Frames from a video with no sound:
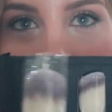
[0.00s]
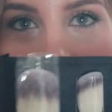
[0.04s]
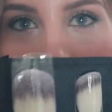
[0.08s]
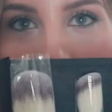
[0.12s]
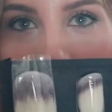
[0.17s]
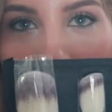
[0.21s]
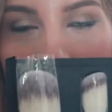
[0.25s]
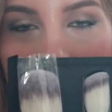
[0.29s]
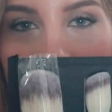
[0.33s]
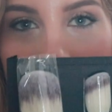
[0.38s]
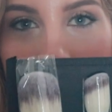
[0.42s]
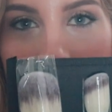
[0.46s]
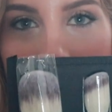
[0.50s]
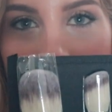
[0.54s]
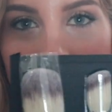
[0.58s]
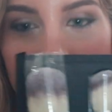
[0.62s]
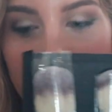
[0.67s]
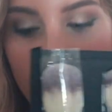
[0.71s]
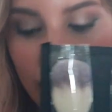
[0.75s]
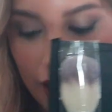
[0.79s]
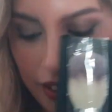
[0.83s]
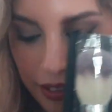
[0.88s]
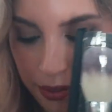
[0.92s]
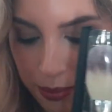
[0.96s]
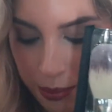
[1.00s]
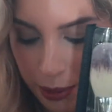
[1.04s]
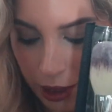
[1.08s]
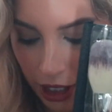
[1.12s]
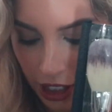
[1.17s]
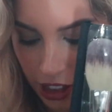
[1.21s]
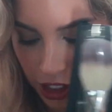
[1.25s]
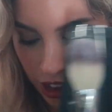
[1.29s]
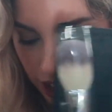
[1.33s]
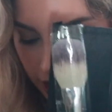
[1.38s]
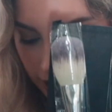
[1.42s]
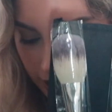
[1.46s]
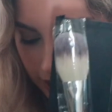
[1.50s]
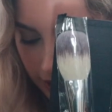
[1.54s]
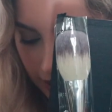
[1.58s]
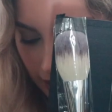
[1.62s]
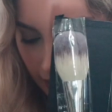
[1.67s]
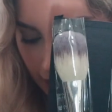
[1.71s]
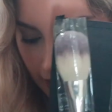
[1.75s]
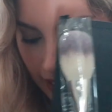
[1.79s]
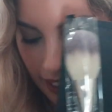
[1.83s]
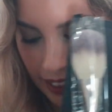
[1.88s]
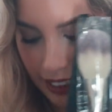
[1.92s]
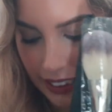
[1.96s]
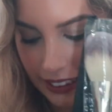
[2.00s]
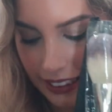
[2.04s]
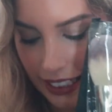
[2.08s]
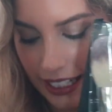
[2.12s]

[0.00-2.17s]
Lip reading: for these 5 brushes, and it is